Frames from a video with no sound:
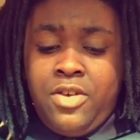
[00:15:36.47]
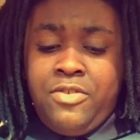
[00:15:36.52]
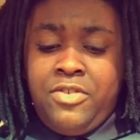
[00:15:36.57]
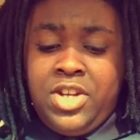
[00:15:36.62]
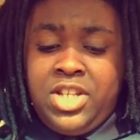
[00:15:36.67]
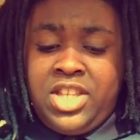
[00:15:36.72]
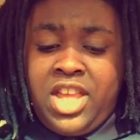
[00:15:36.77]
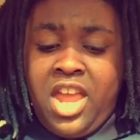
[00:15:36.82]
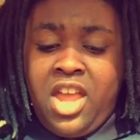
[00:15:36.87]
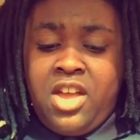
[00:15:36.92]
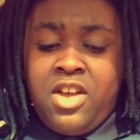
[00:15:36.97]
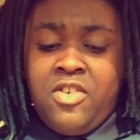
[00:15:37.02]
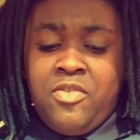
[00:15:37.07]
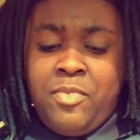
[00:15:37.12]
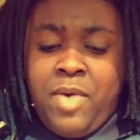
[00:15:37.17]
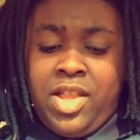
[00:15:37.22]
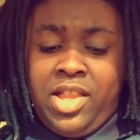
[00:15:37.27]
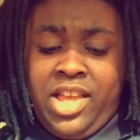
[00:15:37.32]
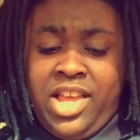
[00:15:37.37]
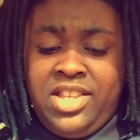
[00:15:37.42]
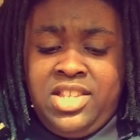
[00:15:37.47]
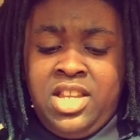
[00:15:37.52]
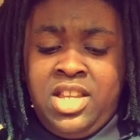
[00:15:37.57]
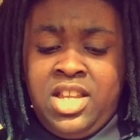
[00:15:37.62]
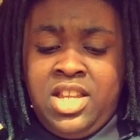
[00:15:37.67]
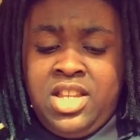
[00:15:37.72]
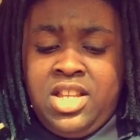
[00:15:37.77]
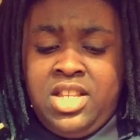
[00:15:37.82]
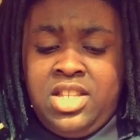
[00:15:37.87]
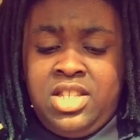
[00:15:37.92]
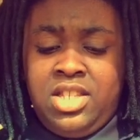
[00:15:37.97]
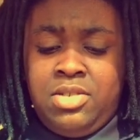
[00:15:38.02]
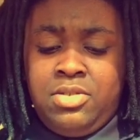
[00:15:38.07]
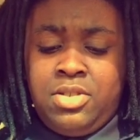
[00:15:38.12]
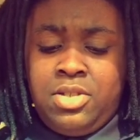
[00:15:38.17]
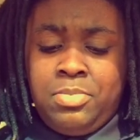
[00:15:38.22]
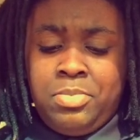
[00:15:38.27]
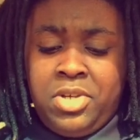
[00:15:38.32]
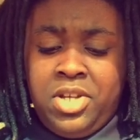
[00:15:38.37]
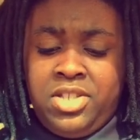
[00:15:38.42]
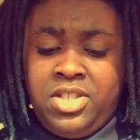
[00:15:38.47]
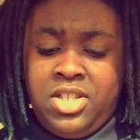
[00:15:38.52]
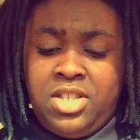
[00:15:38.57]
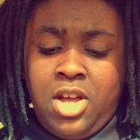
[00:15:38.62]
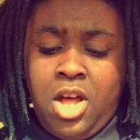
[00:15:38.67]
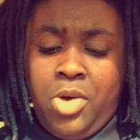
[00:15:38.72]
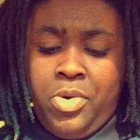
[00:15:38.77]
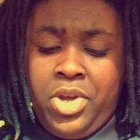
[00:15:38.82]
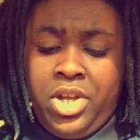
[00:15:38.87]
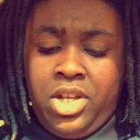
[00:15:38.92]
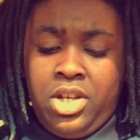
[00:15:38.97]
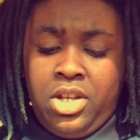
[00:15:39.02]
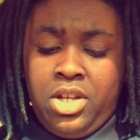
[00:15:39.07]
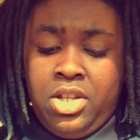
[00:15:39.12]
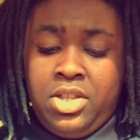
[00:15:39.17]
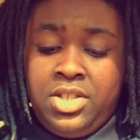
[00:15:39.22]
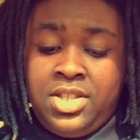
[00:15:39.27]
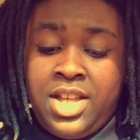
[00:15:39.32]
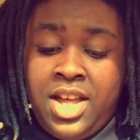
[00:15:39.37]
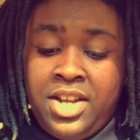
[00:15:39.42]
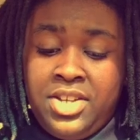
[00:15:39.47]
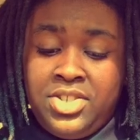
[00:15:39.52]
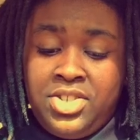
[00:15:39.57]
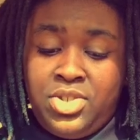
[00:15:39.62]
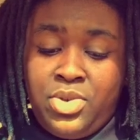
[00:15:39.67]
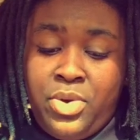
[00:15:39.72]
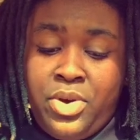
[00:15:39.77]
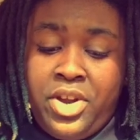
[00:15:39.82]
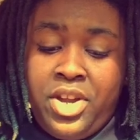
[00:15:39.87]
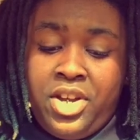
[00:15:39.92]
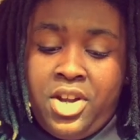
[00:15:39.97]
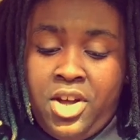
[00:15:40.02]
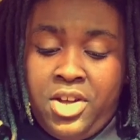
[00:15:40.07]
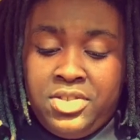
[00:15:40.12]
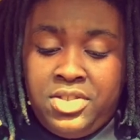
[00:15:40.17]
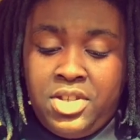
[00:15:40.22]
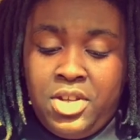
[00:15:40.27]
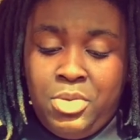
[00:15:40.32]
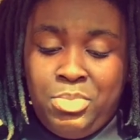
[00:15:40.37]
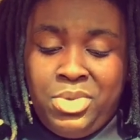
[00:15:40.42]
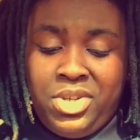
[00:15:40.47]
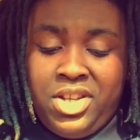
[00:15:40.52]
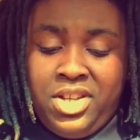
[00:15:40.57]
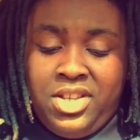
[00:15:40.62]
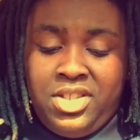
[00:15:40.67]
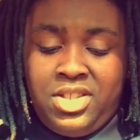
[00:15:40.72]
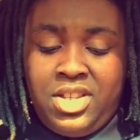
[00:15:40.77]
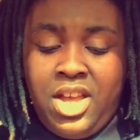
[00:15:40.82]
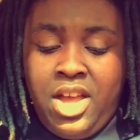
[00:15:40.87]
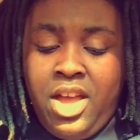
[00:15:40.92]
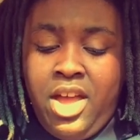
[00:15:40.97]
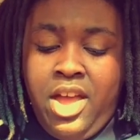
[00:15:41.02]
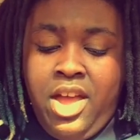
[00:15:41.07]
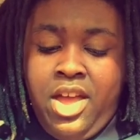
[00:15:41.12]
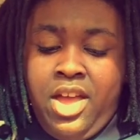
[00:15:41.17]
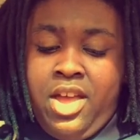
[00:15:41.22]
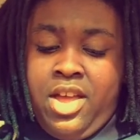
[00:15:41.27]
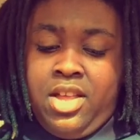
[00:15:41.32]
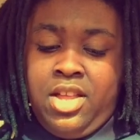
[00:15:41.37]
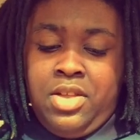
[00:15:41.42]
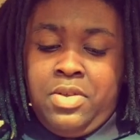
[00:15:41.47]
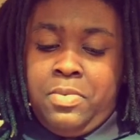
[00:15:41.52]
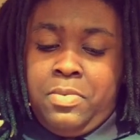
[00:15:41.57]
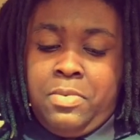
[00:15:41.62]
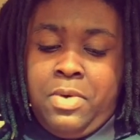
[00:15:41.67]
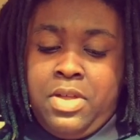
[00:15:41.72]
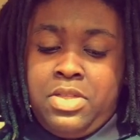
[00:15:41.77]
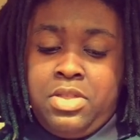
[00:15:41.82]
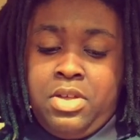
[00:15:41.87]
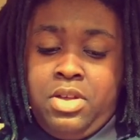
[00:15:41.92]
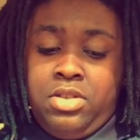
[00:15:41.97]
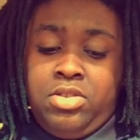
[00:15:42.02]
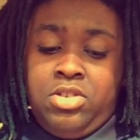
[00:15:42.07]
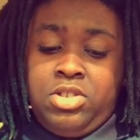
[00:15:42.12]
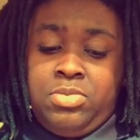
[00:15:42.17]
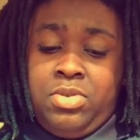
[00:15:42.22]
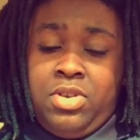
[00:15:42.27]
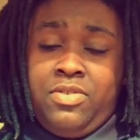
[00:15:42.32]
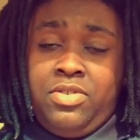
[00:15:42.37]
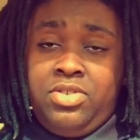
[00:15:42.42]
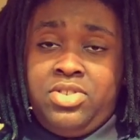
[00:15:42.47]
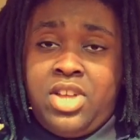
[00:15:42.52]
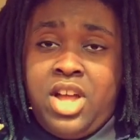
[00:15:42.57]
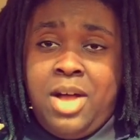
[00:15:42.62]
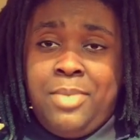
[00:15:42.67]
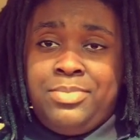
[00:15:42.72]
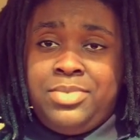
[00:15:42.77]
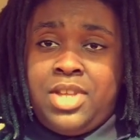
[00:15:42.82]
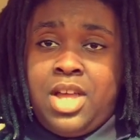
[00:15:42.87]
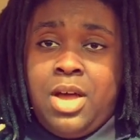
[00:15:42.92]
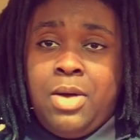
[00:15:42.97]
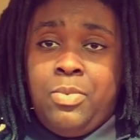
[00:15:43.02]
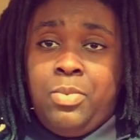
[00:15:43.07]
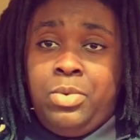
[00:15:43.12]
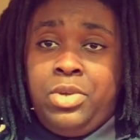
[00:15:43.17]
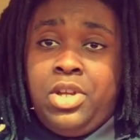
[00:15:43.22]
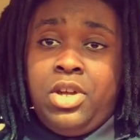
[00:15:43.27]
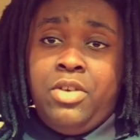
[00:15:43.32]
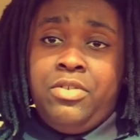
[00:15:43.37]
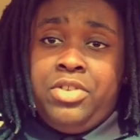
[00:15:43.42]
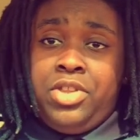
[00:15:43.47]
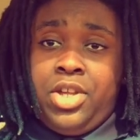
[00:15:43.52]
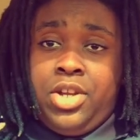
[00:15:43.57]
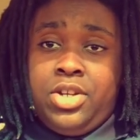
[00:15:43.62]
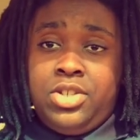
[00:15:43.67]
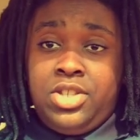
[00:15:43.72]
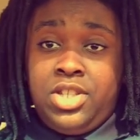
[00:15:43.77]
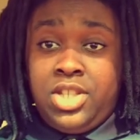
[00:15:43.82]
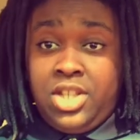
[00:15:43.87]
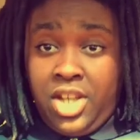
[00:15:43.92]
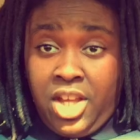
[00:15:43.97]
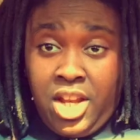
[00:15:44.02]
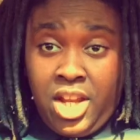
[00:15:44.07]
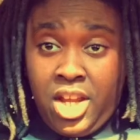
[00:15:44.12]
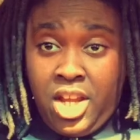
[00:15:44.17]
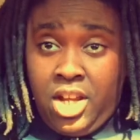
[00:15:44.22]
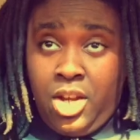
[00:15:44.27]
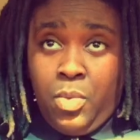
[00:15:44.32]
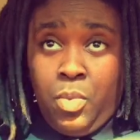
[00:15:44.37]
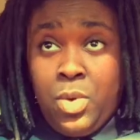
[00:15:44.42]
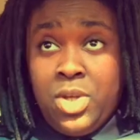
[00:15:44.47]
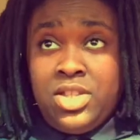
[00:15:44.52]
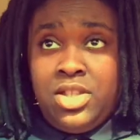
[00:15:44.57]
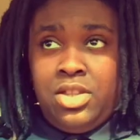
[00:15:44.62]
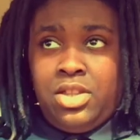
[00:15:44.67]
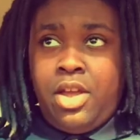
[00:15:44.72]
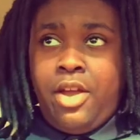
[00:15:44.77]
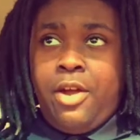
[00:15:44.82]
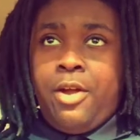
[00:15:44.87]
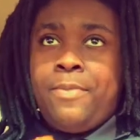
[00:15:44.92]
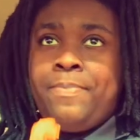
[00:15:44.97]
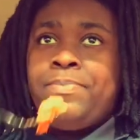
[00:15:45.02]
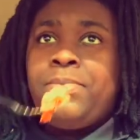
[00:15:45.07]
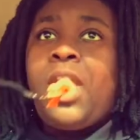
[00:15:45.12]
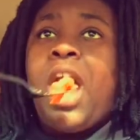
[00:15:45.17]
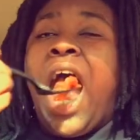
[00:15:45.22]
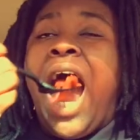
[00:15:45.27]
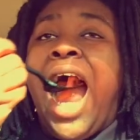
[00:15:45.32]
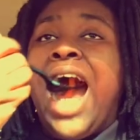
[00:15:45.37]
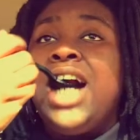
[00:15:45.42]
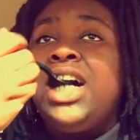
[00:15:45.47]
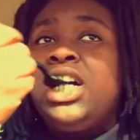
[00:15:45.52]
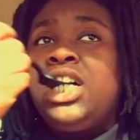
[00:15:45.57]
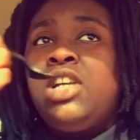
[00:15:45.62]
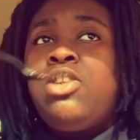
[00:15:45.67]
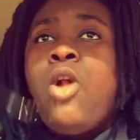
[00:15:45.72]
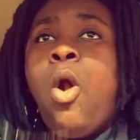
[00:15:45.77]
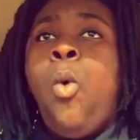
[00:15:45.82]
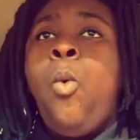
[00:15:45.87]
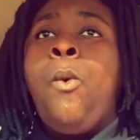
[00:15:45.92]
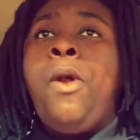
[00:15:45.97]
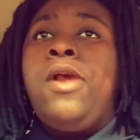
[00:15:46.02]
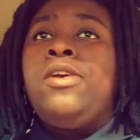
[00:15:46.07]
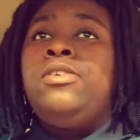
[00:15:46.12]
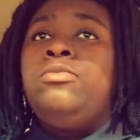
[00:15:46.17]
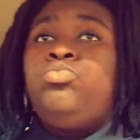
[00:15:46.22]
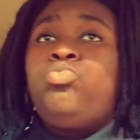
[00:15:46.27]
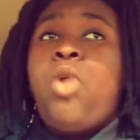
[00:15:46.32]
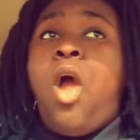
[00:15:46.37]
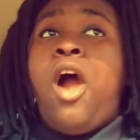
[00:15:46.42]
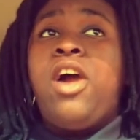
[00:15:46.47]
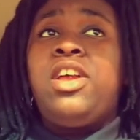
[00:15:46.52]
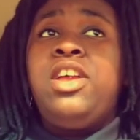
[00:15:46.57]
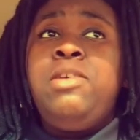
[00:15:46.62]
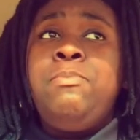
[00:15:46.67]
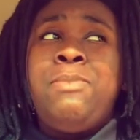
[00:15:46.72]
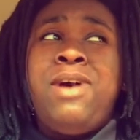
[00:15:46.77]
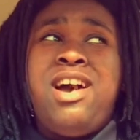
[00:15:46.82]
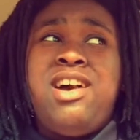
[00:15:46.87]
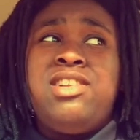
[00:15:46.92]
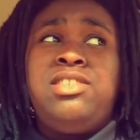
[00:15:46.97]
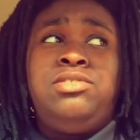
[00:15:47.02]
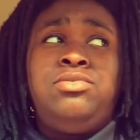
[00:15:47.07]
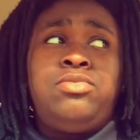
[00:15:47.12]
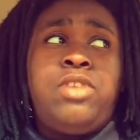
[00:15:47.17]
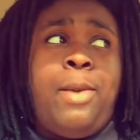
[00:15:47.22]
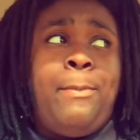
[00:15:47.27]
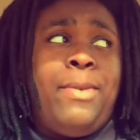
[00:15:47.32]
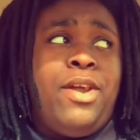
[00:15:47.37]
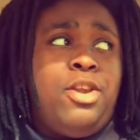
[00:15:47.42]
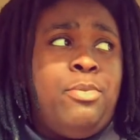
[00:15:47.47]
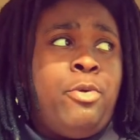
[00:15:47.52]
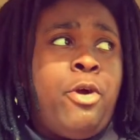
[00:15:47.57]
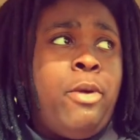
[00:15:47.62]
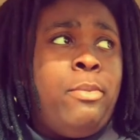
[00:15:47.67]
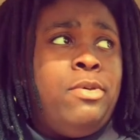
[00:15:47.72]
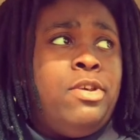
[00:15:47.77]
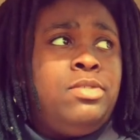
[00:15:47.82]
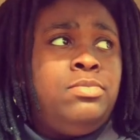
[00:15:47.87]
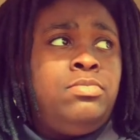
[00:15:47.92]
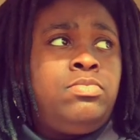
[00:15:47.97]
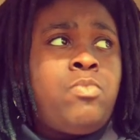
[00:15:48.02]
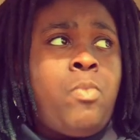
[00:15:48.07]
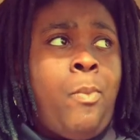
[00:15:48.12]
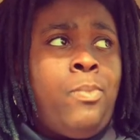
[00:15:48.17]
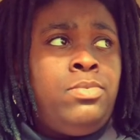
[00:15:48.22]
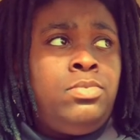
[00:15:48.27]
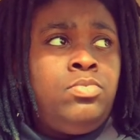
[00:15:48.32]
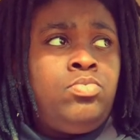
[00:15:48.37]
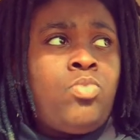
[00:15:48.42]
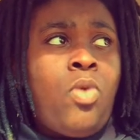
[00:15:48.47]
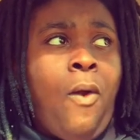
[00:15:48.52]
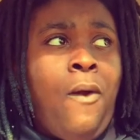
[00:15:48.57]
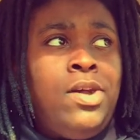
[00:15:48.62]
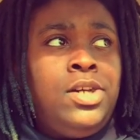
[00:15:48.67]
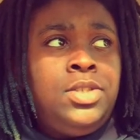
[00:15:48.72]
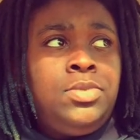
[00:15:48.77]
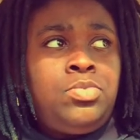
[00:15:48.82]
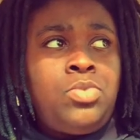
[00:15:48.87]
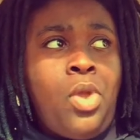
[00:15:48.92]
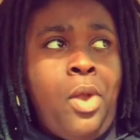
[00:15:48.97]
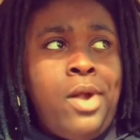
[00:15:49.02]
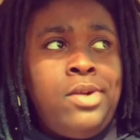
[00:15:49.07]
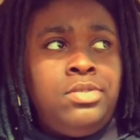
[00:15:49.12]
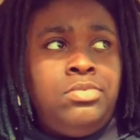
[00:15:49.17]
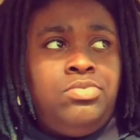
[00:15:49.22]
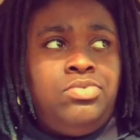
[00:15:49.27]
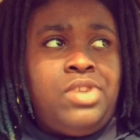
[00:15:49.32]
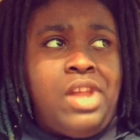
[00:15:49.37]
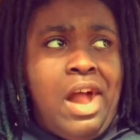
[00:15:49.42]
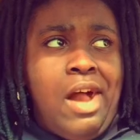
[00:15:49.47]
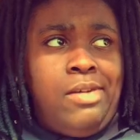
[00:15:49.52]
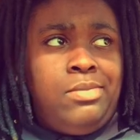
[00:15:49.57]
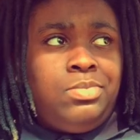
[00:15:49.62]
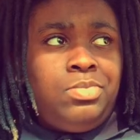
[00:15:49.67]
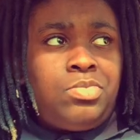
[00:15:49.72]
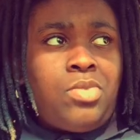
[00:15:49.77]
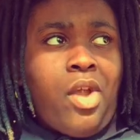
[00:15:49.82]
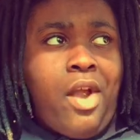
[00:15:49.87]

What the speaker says: for the sake of my laziness, because it's always on the other side of the store, and also because there's been a few times I went over there to get it and it wasn't there, I'll keep mine in my department. Now,